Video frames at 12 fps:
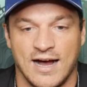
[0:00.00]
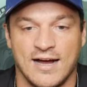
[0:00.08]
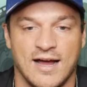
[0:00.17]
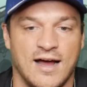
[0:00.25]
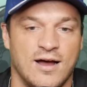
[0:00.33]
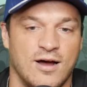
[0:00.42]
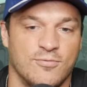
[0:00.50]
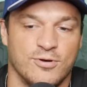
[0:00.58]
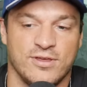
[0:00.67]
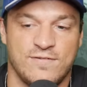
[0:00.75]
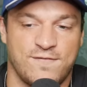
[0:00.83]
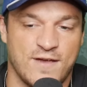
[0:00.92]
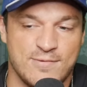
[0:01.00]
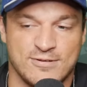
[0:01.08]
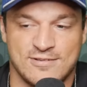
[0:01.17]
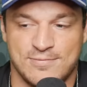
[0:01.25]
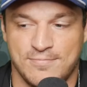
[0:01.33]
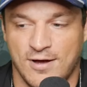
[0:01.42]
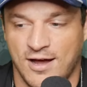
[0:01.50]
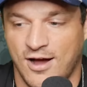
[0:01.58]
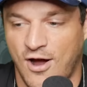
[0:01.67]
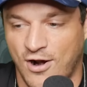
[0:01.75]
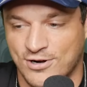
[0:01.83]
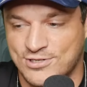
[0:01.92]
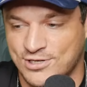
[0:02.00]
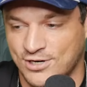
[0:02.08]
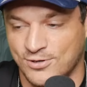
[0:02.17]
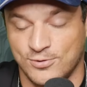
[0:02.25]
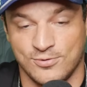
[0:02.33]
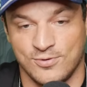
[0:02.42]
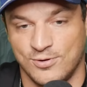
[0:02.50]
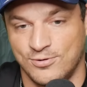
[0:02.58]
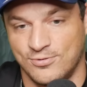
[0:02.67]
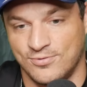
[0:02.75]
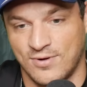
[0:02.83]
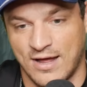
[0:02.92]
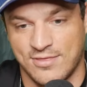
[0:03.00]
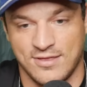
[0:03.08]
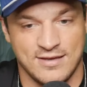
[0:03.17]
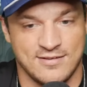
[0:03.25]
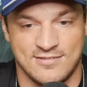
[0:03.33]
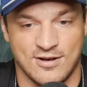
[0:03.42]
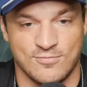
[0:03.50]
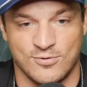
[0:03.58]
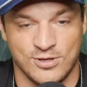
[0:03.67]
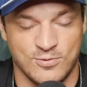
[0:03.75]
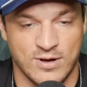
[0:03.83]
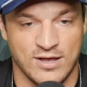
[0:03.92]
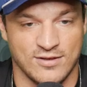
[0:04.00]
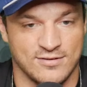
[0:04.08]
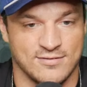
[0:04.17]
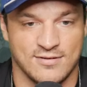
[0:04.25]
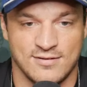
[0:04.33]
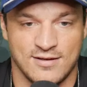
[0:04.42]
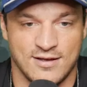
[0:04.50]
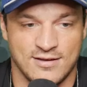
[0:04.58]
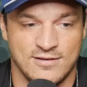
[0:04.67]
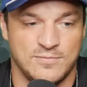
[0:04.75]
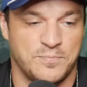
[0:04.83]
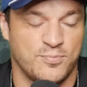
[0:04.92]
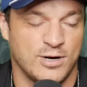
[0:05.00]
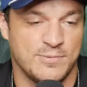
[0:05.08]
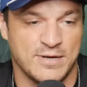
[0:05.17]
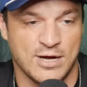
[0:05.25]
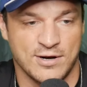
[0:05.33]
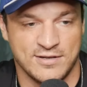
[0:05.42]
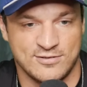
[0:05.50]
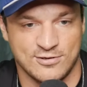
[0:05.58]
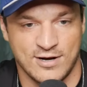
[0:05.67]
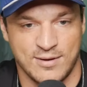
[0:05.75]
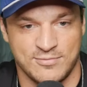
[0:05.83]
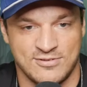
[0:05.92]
A, a, a really famous uh, archer who who I think he's done really well. Uh, he's pretty big on Instagram.